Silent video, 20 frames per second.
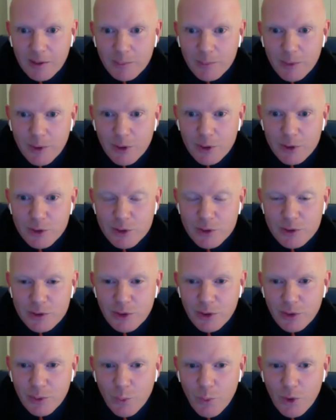because
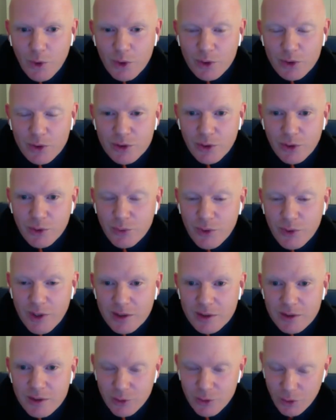certain words or
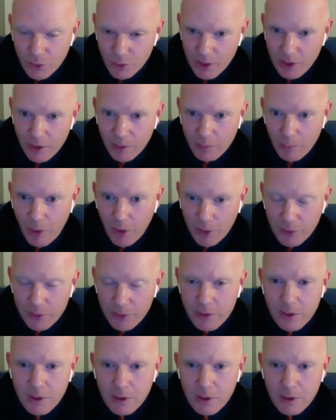phrases you think are modern,